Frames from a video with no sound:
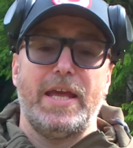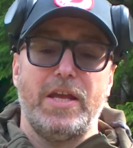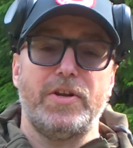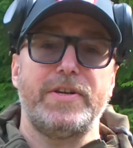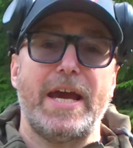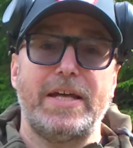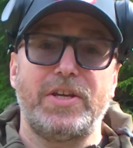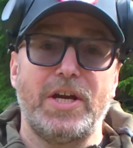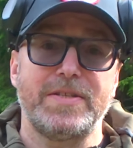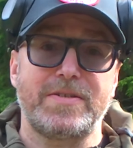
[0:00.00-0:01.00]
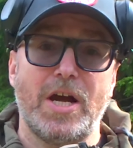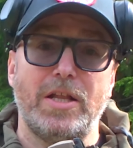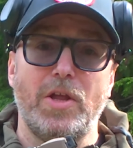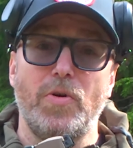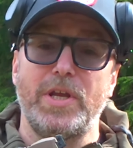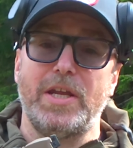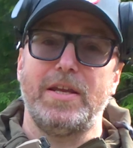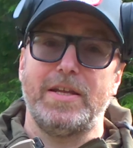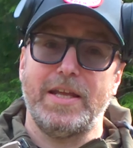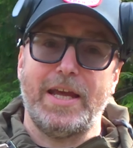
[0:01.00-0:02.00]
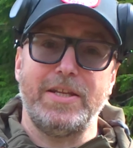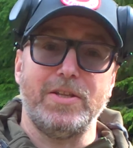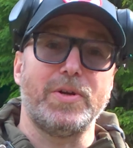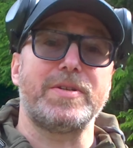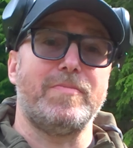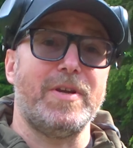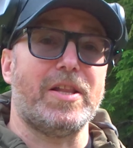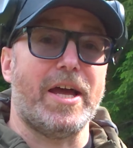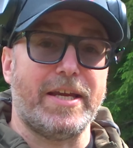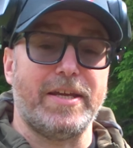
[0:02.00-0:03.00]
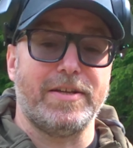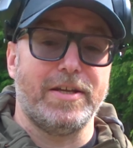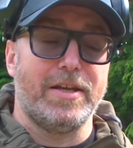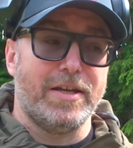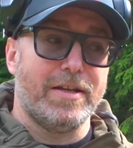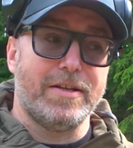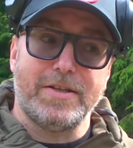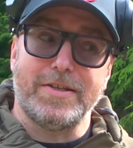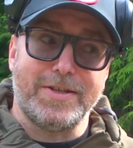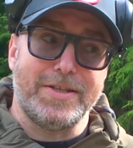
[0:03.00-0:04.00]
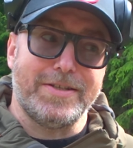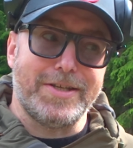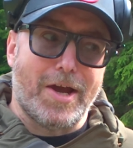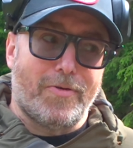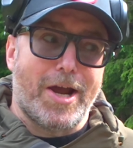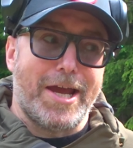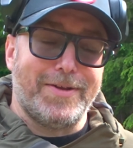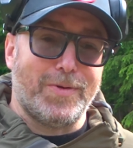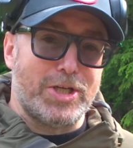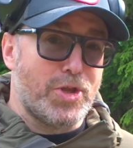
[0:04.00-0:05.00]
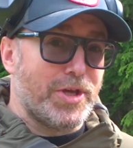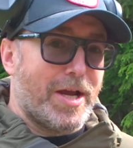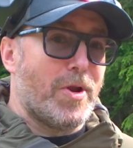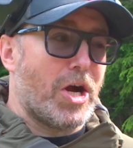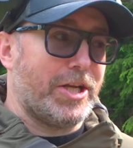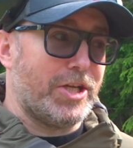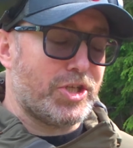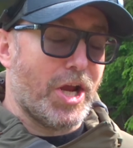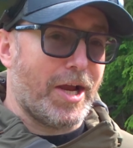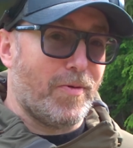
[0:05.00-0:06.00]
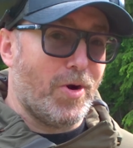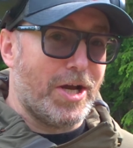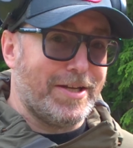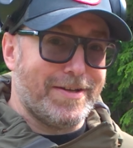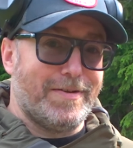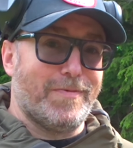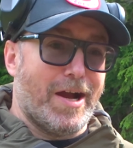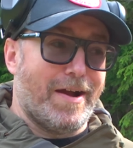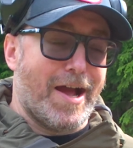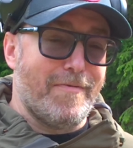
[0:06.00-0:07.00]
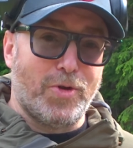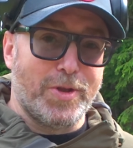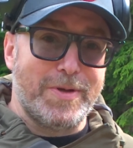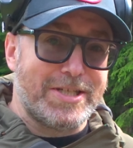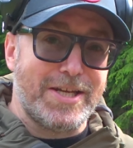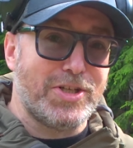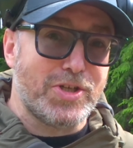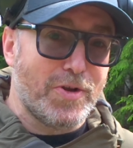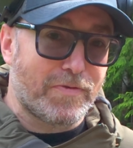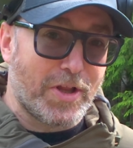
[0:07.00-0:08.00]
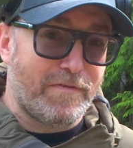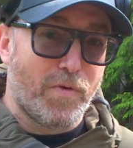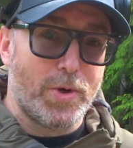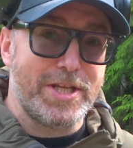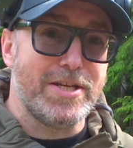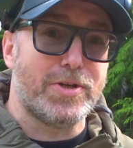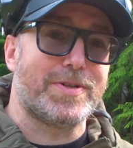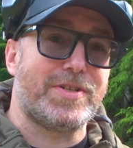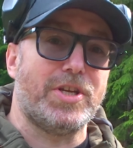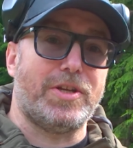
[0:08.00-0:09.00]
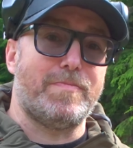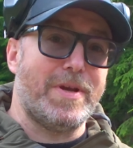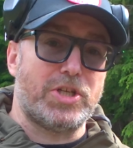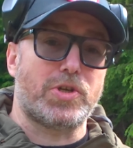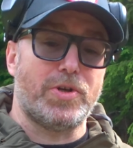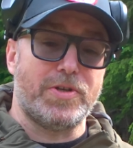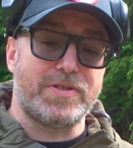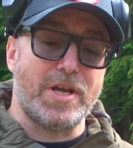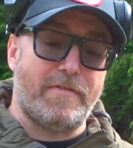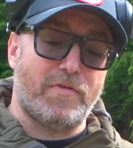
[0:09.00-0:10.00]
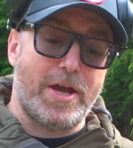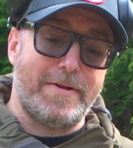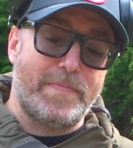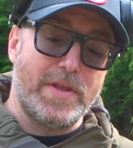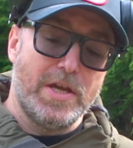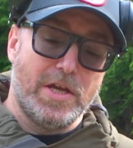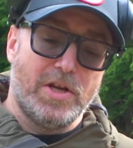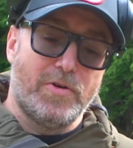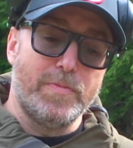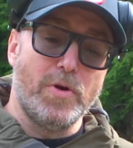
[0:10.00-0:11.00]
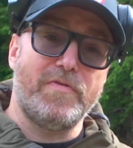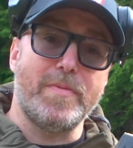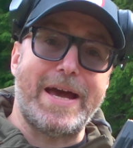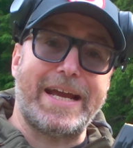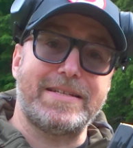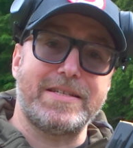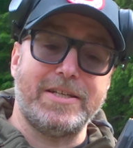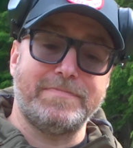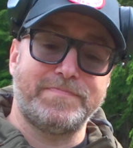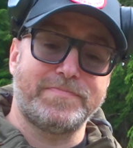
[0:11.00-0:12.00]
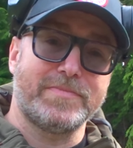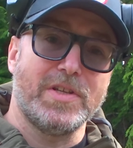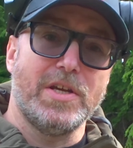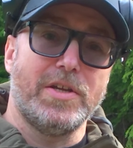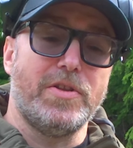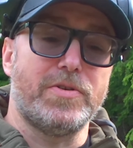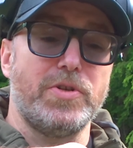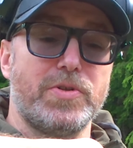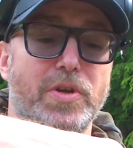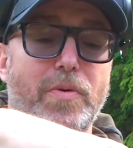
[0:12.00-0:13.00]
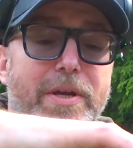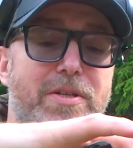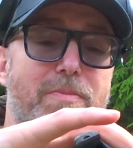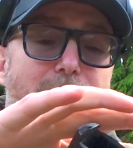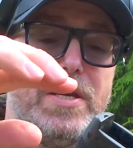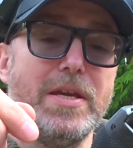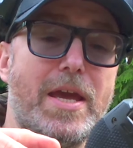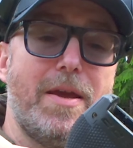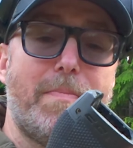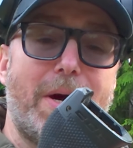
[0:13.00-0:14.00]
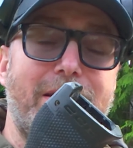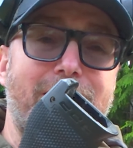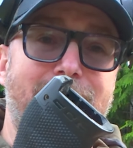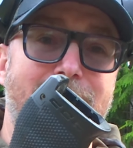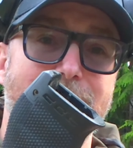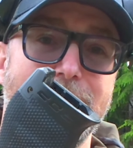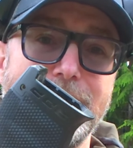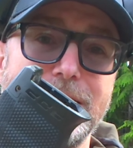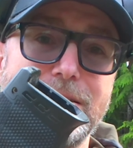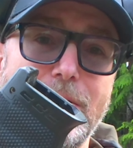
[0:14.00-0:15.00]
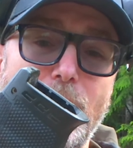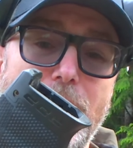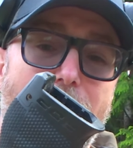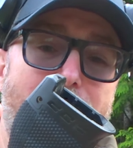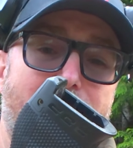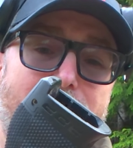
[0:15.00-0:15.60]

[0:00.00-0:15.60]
here, Dad, the gun's not loaded, and he looks at me like, yeah, right, what, you think I'm not gonna check? What? I've only been teaching you for like 40 years to make sure you're safe, right? Remove the magazine. There's usually going to be a button somewhere